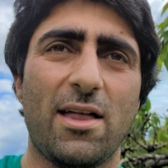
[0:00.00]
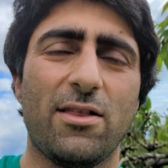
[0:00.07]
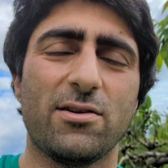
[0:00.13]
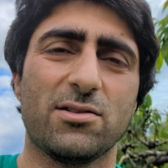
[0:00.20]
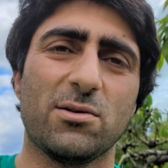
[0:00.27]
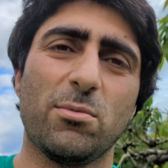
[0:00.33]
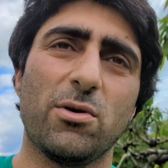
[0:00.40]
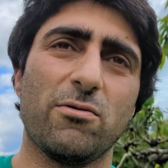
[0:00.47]

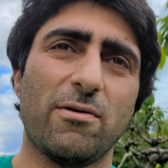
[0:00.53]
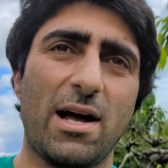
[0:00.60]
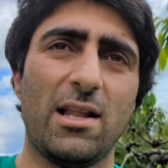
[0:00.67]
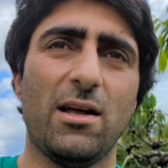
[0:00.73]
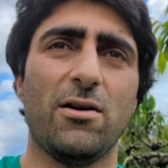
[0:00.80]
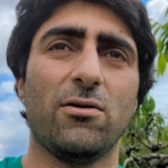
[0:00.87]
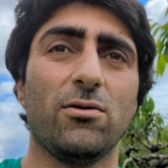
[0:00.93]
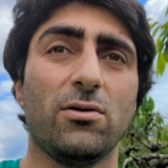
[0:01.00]
Those are
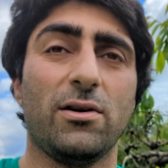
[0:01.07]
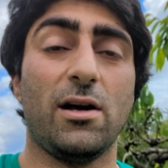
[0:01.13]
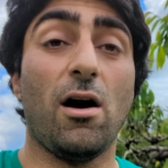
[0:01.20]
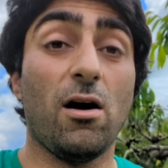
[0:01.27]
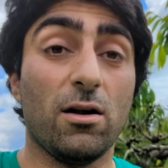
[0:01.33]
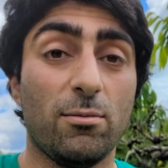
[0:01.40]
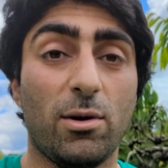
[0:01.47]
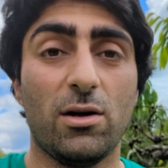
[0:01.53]
Morella, or the
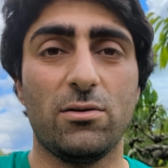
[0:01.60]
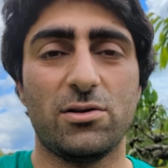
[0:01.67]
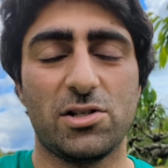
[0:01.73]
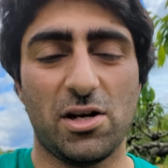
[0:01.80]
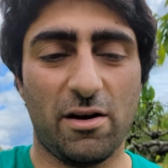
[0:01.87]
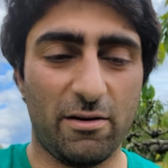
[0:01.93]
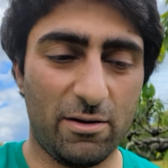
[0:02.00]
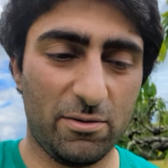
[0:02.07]
Olbalu
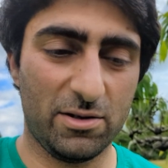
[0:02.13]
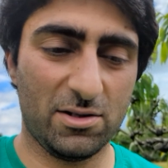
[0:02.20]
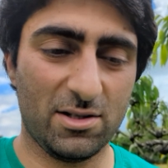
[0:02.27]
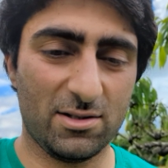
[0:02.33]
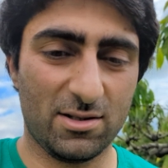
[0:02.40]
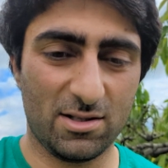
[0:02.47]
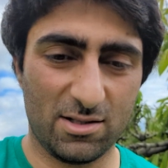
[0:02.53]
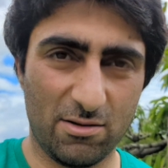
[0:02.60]
cherry, which is
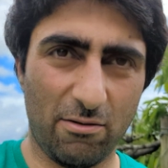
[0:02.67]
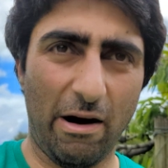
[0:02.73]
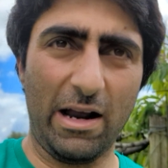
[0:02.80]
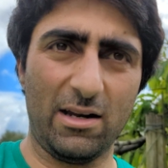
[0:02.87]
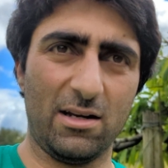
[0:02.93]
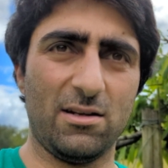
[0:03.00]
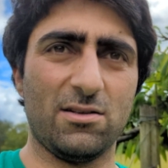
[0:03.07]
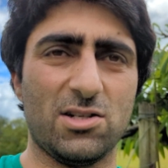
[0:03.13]
this
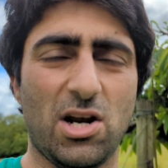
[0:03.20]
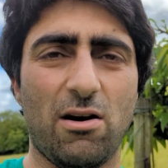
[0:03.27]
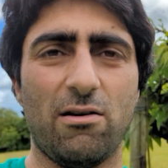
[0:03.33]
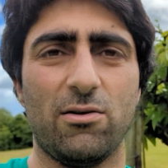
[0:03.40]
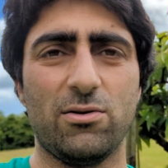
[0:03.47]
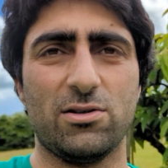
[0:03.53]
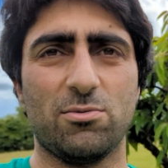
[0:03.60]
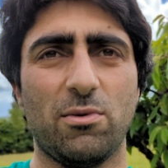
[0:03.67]
Iranian cherry,
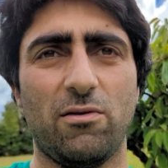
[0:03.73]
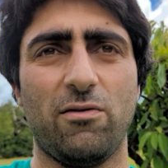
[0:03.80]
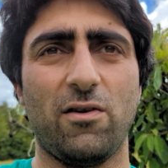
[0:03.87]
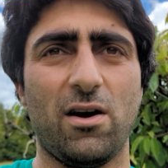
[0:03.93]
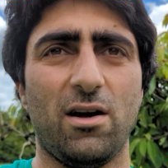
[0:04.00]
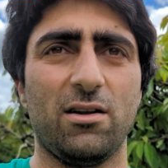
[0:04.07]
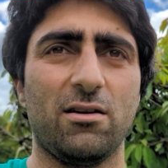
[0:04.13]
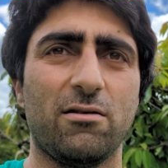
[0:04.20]
which my
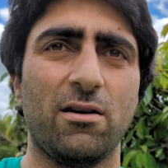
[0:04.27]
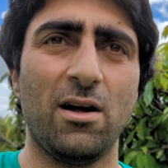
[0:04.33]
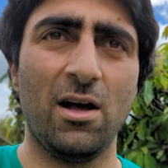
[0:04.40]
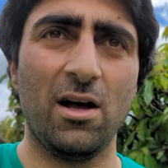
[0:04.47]
father